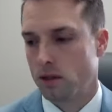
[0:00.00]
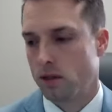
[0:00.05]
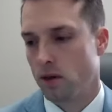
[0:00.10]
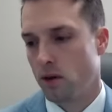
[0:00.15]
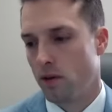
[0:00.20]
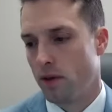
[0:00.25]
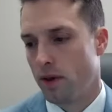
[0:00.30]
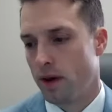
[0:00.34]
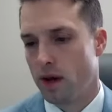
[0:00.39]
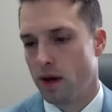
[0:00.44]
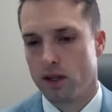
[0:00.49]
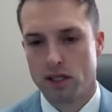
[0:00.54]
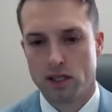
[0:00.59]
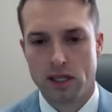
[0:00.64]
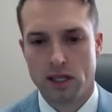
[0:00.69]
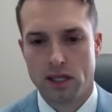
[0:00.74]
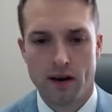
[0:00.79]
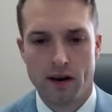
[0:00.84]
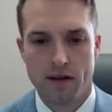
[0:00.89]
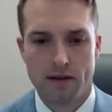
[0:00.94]
So then I'll just
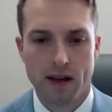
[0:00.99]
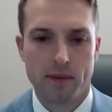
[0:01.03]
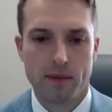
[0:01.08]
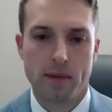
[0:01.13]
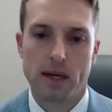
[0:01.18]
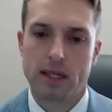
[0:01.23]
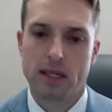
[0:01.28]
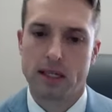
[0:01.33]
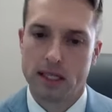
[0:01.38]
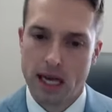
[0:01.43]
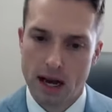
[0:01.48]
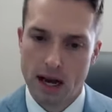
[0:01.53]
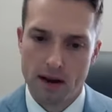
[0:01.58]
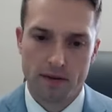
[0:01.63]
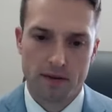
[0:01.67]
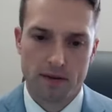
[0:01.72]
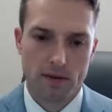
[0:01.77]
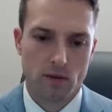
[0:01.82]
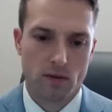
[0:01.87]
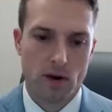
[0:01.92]
have like my staff
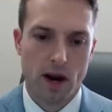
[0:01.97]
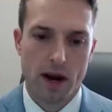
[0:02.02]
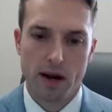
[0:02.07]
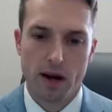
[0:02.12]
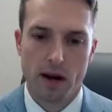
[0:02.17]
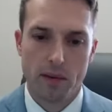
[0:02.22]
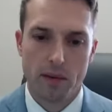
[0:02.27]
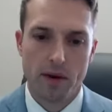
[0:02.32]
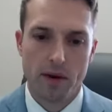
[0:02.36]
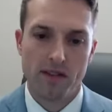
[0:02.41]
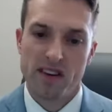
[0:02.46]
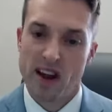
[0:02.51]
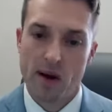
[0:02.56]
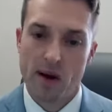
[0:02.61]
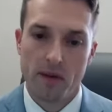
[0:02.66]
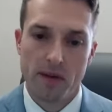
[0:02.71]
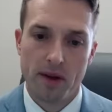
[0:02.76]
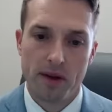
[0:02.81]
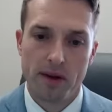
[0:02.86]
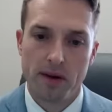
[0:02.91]
write it up every now
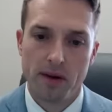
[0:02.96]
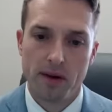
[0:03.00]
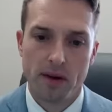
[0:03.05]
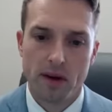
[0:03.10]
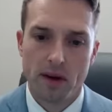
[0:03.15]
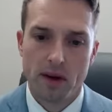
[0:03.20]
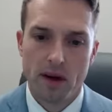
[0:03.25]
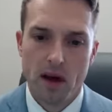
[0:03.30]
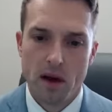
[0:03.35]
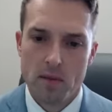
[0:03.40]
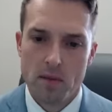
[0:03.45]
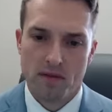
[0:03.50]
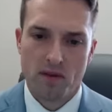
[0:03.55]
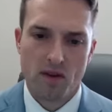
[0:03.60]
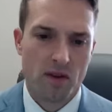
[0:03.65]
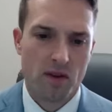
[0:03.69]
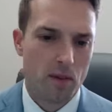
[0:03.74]
and then. But for the